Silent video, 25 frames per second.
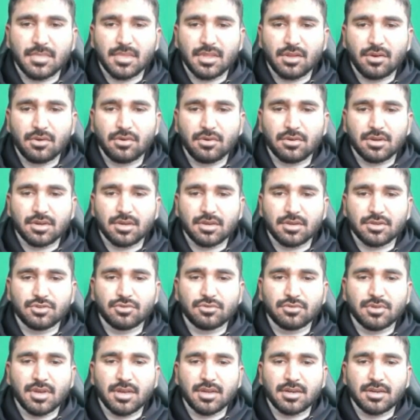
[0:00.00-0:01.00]
Okay,
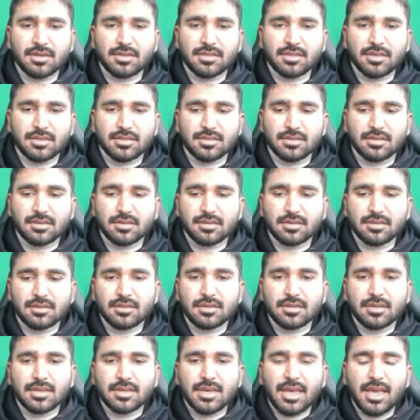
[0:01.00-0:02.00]
you can read this.
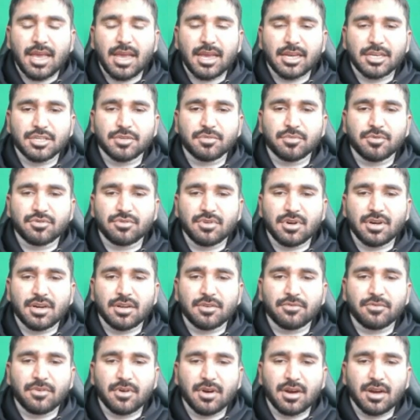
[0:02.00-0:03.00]

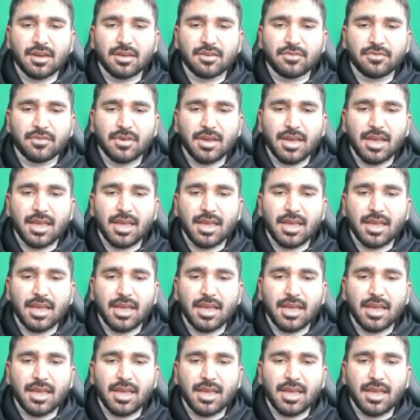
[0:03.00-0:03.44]
Exp25